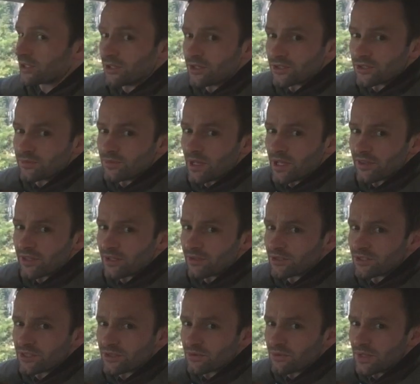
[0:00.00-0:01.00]
cost me, I think it
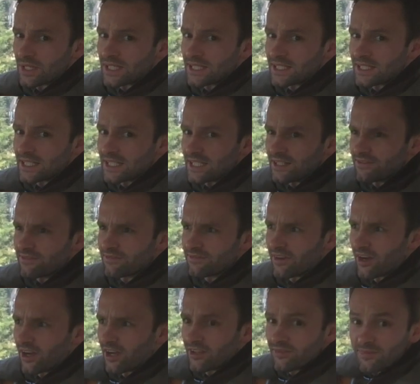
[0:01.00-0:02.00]
was
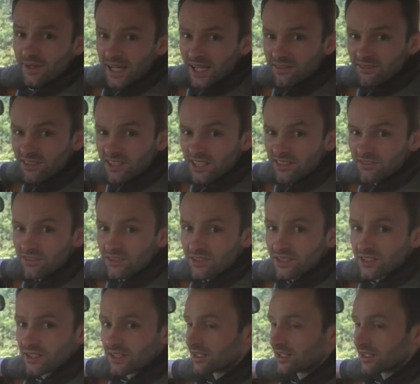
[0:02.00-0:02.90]
£25 delivered.